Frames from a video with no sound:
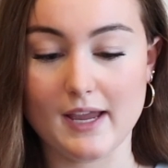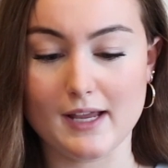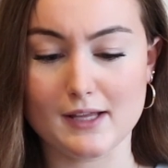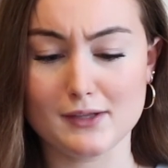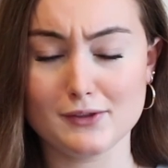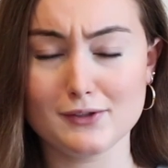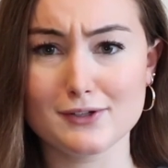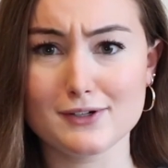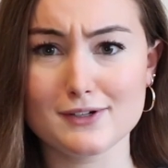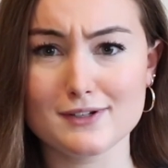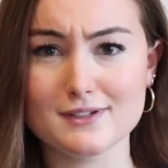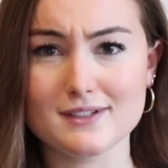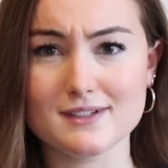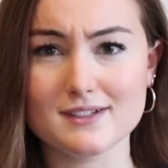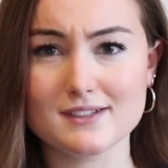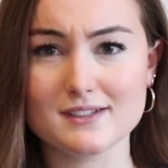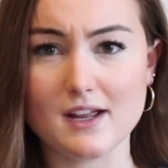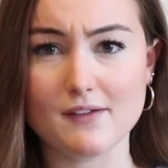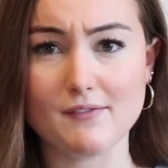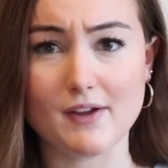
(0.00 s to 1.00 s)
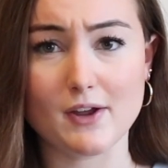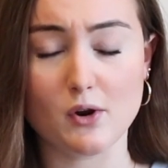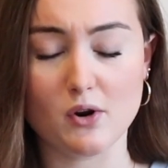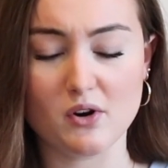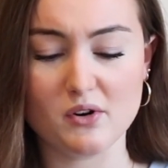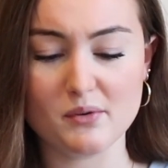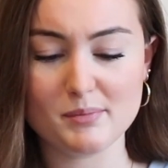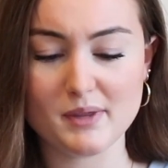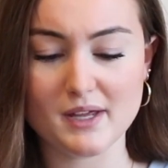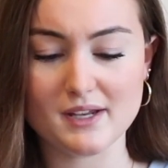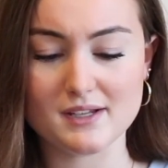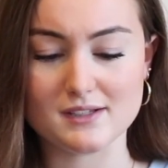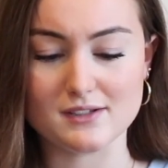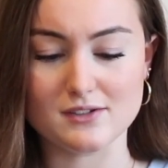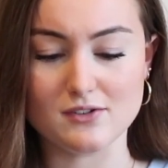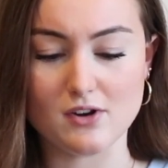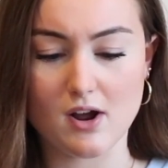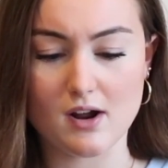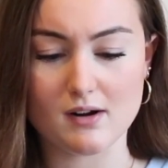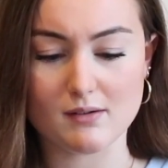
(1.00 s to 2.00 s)
antlers and stuff. I hope that
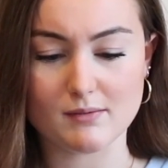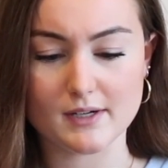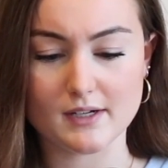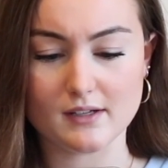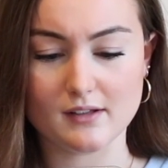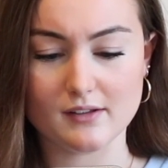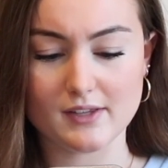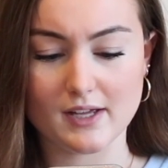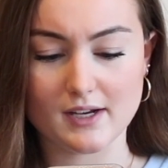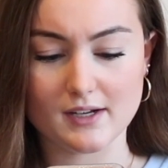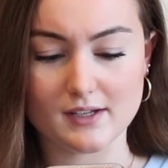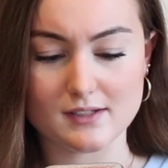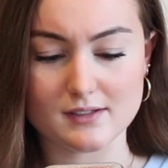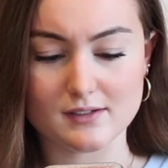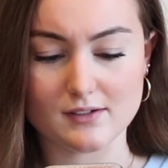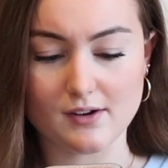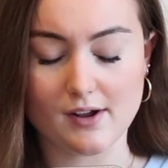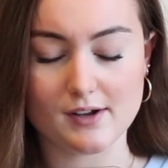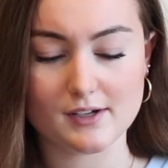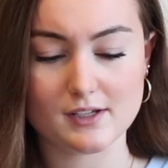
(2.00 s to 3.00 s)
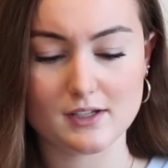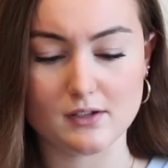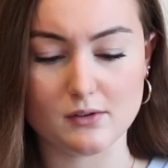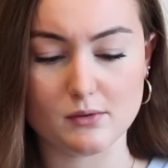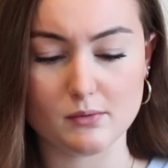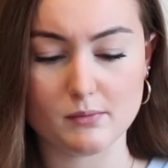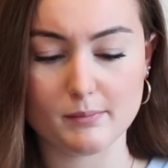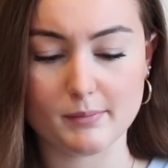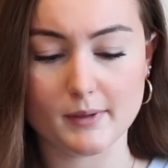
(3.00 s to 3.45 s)
is not real. That is not cute.